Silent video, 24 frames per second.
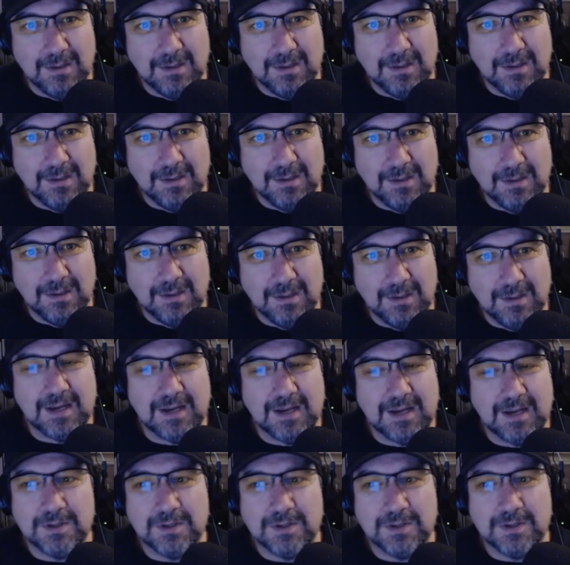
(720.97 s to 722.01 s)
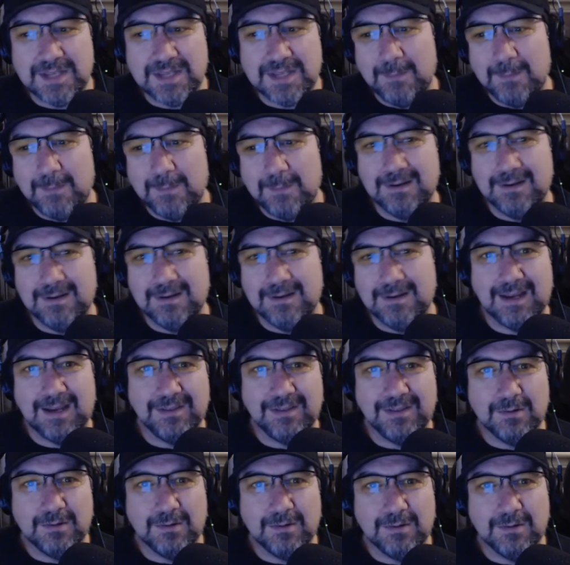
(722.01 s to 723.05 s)
looks like what's happened out
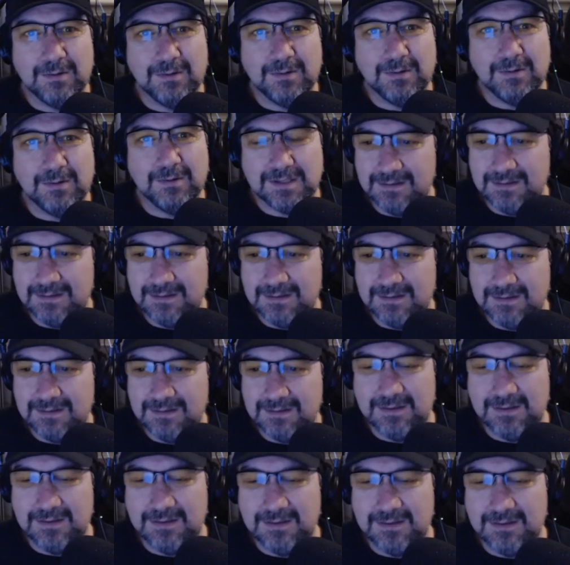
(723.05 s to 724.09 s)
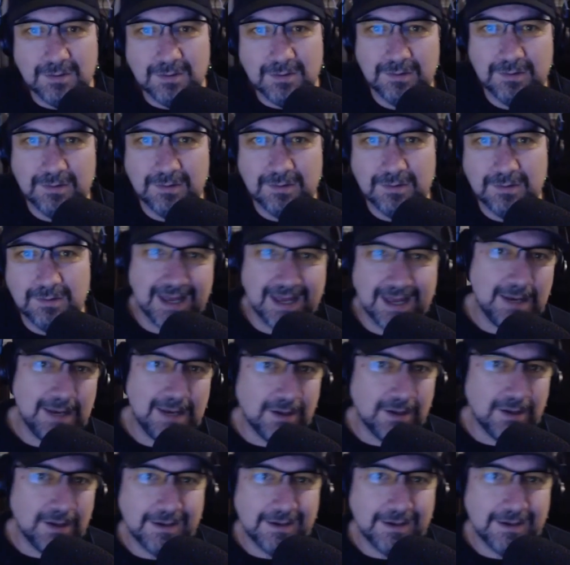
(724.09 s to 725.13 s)
there is that her name,
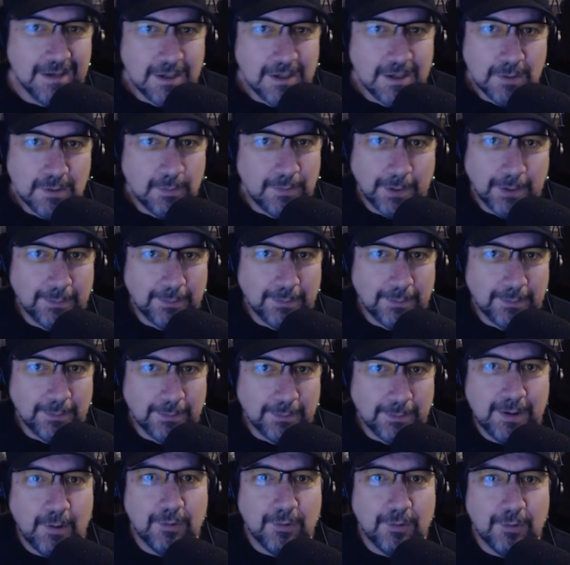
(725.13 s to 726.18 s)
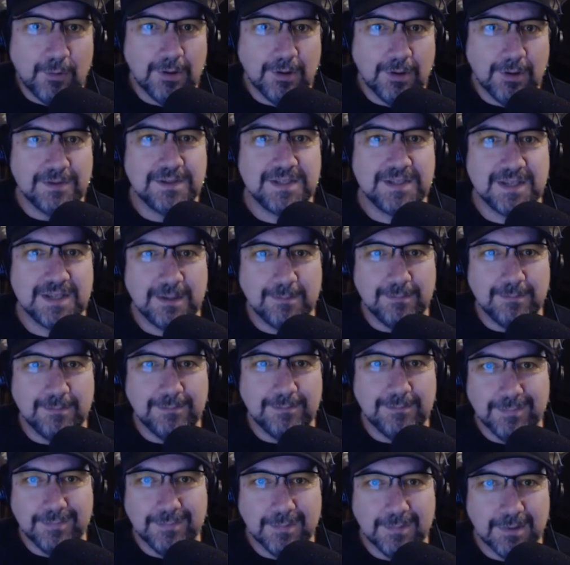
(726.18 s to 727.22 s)
like we're probably all on
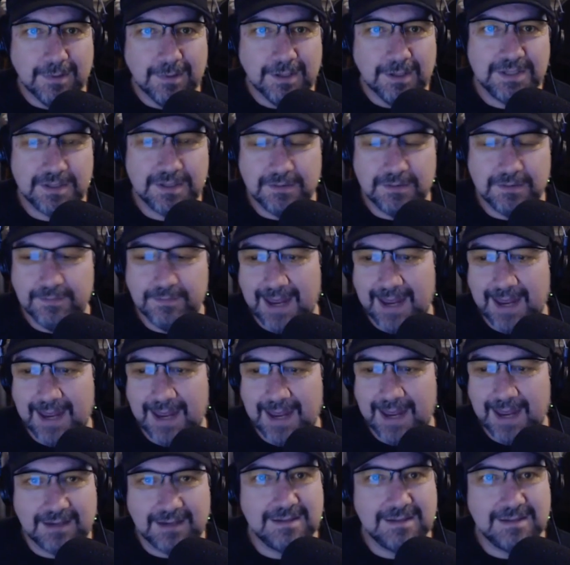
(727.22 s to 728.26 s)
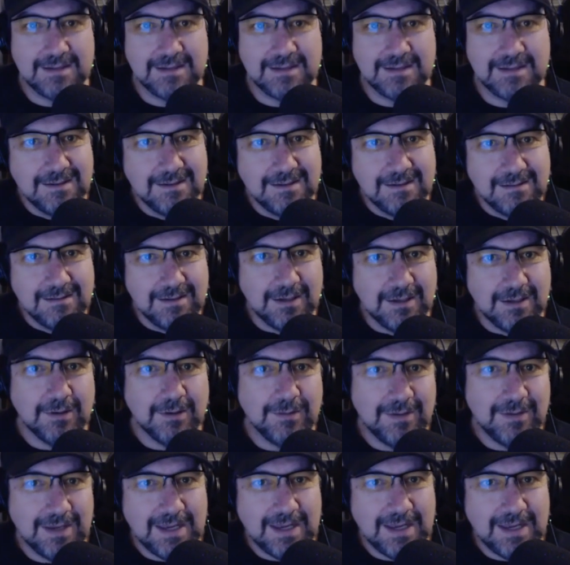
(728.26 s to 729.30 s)
some list of hacked
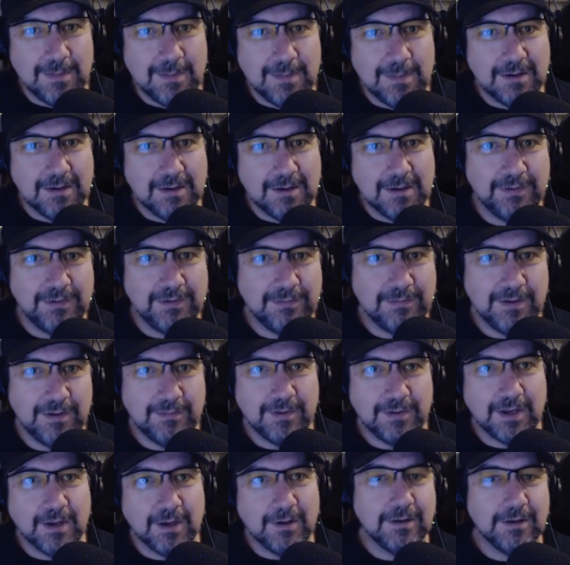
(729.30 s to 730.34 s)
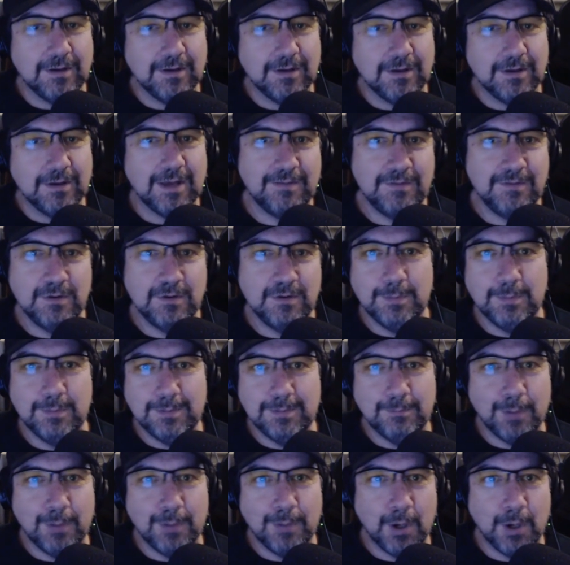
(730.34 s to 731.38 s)
emails. If you ever go to
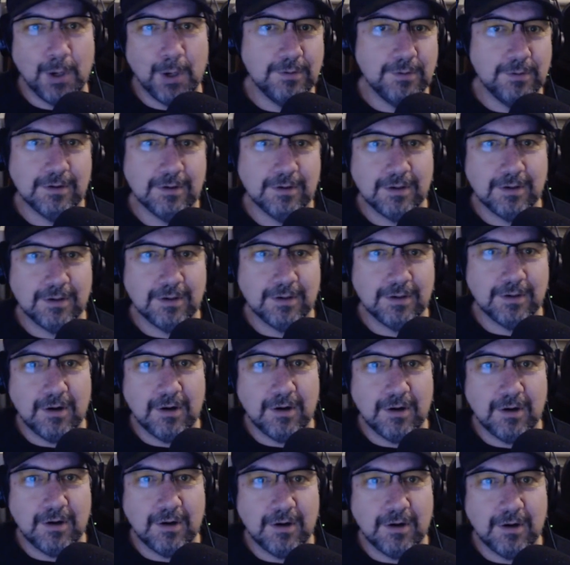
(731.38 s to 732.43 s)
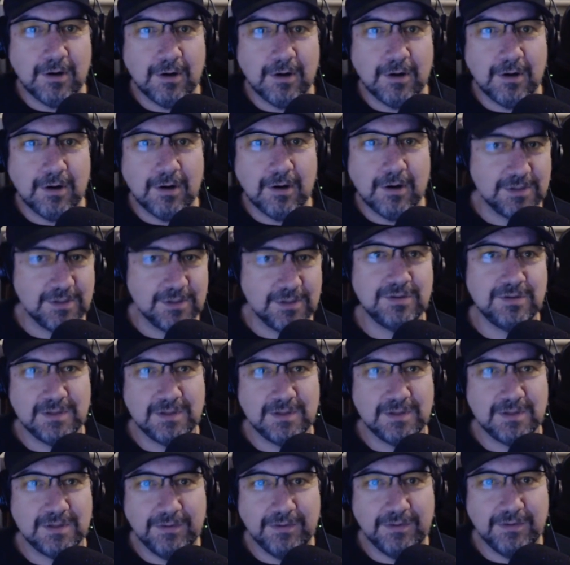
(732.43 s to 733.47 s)
haveyoubeenpwned.com and search
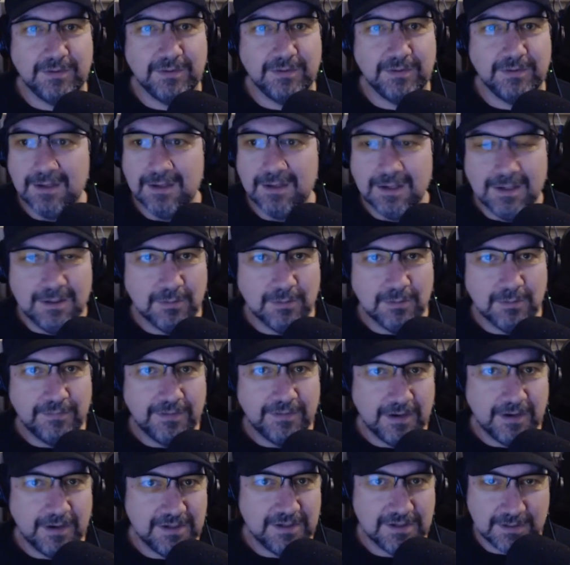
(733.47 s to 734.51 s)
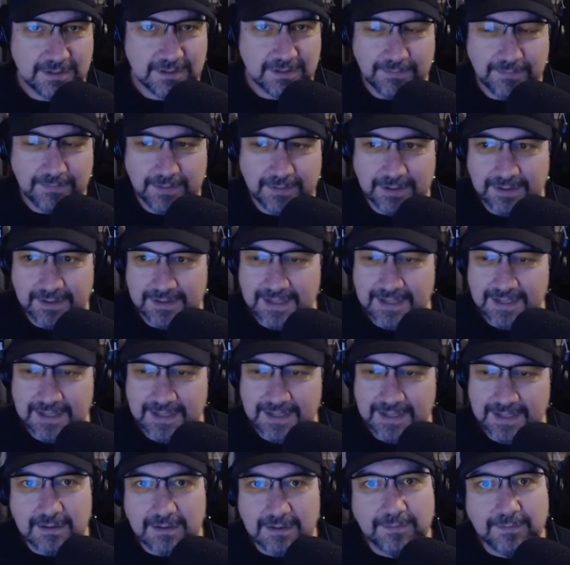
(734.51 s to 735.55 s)
yourself, you'll find yourself on a
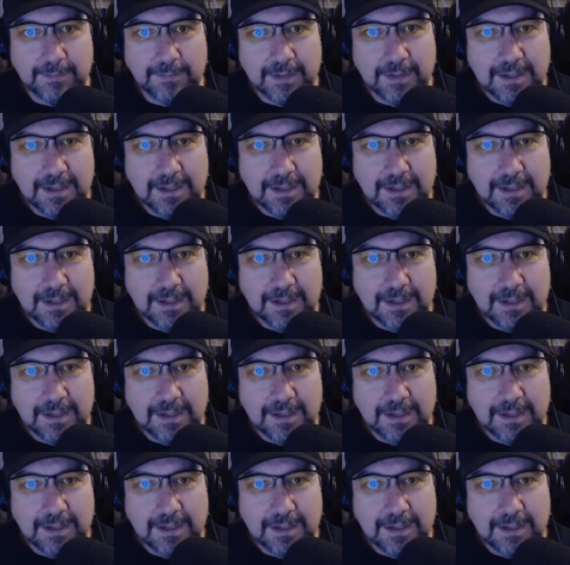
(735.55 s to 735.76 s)
dozen of them.